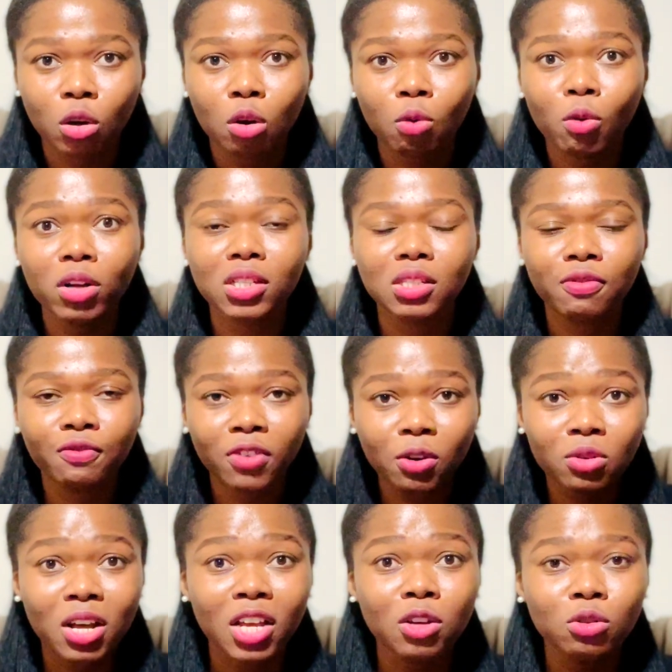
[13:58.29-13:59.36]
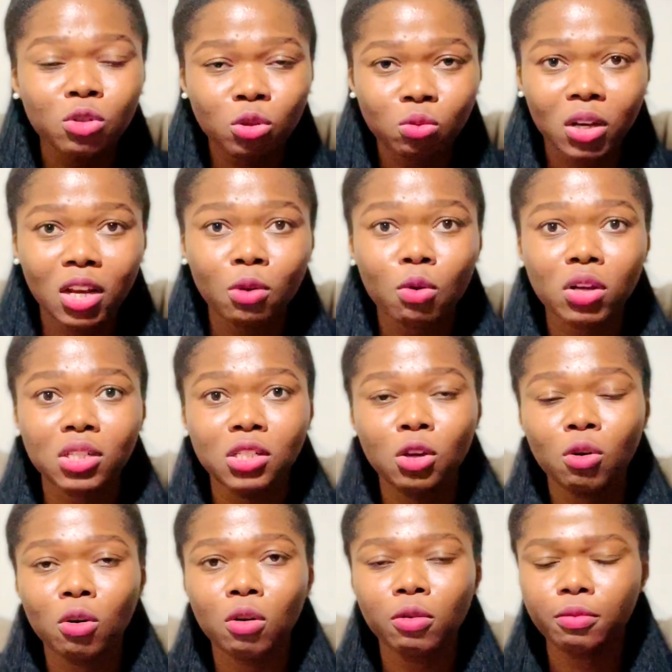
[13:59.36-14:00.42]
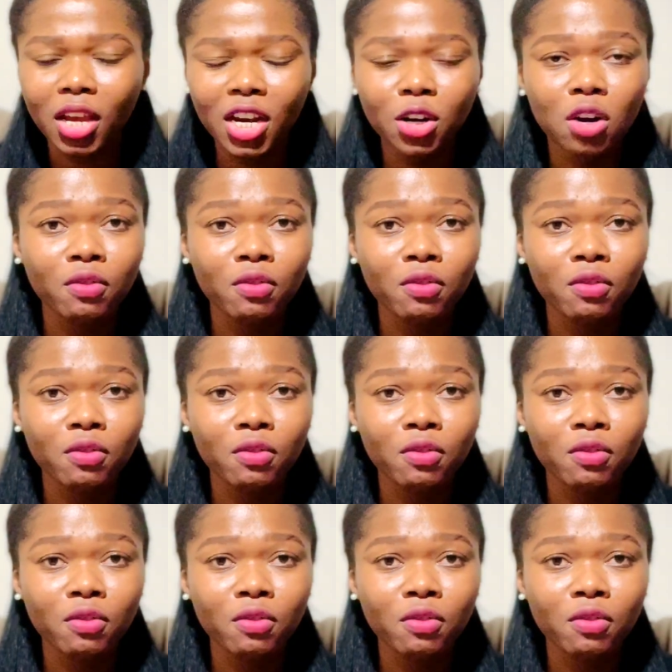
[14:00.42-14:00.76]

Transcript: What field are you doing? What's your area